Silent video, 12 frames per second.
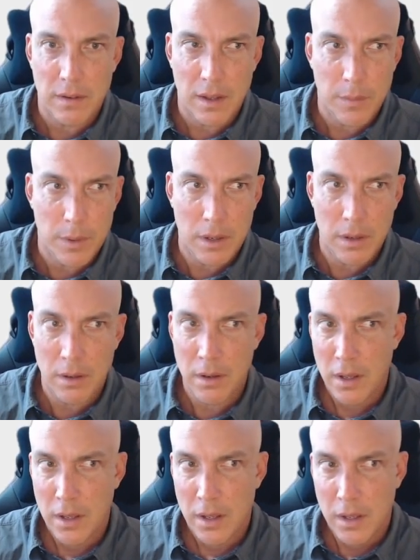I've been
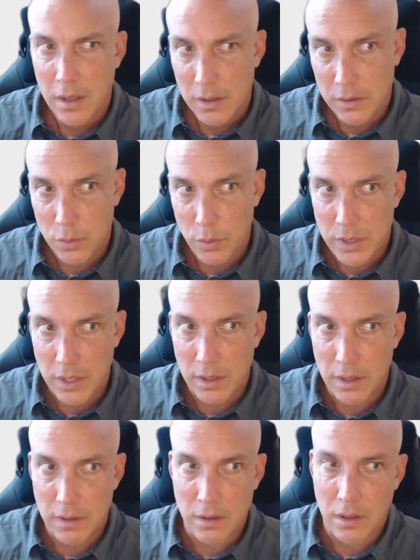switching
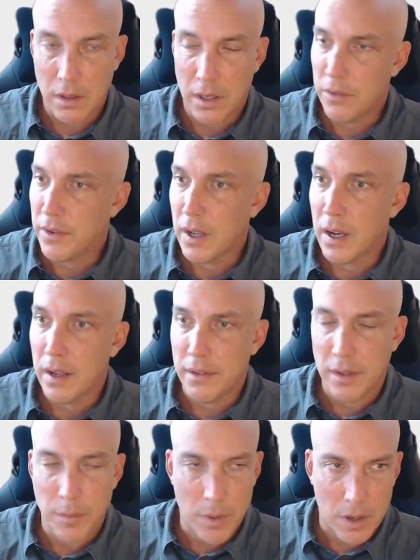these all out to IC
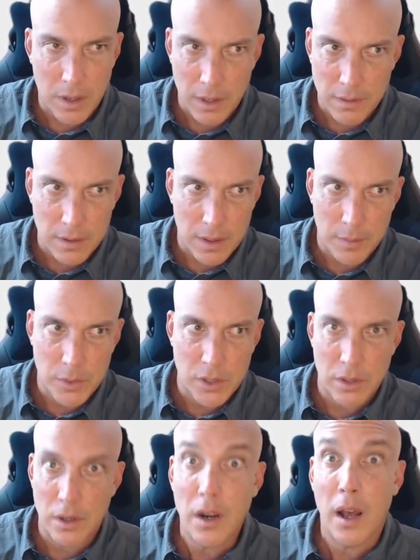markets, and I'm
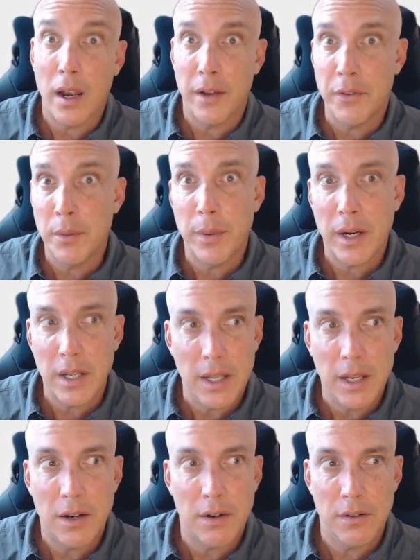sure not everybody
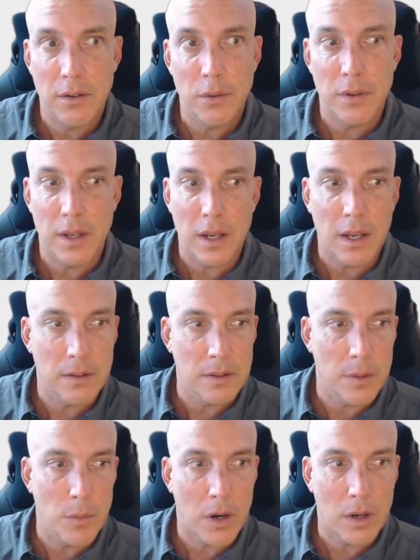here is using IC
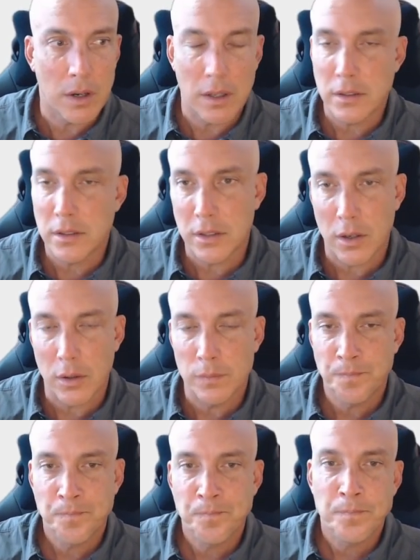markets. So
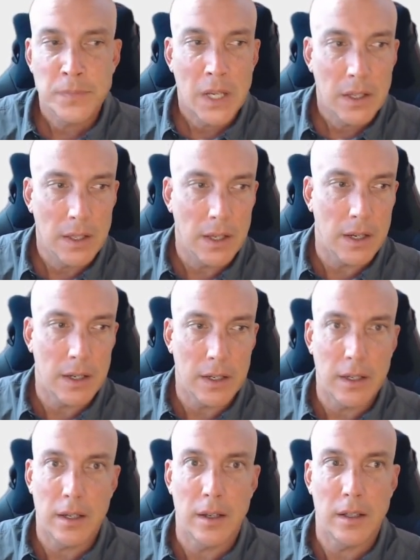yeah,
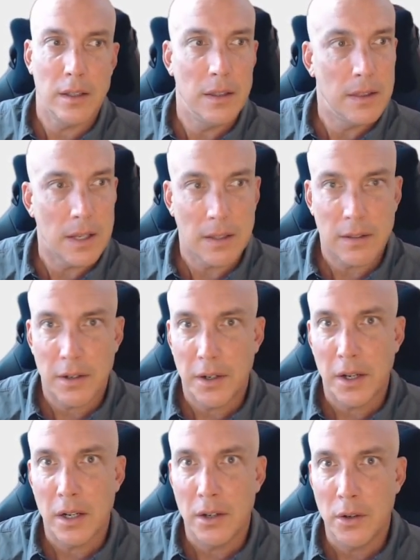that's how you're
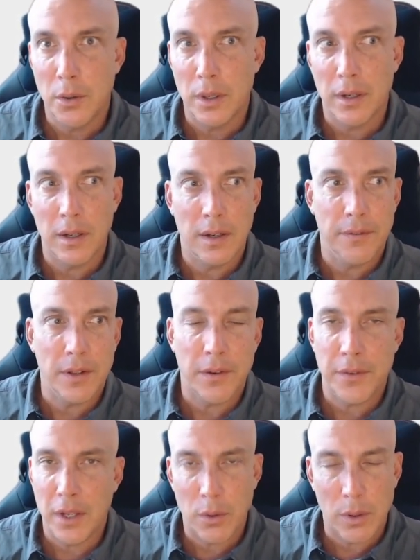going to do it. And if you have
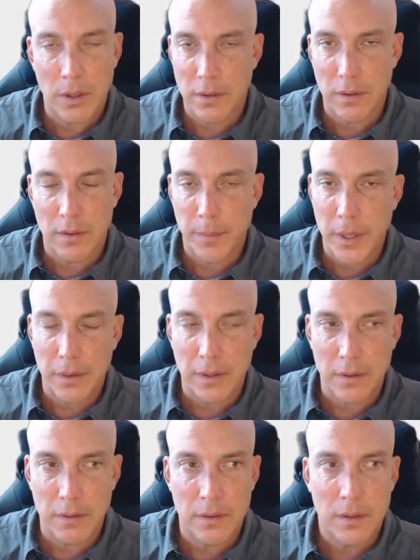any questions about
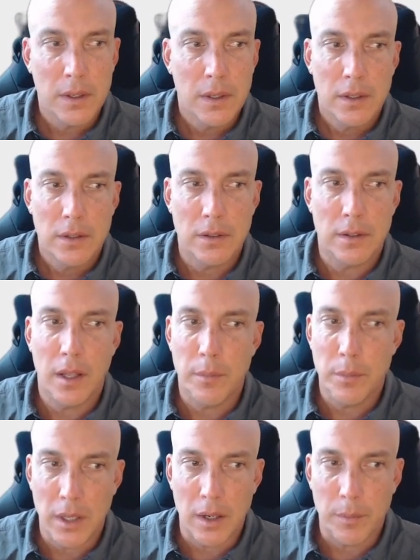this, just hit
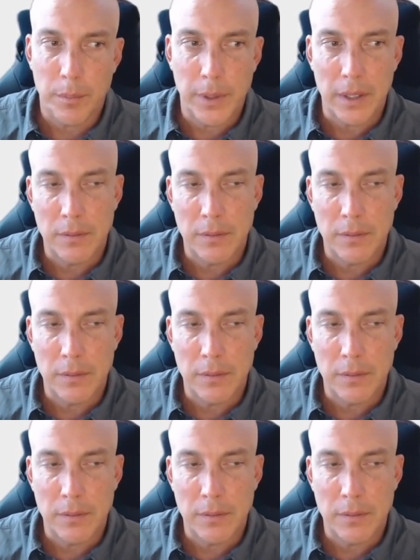me up. But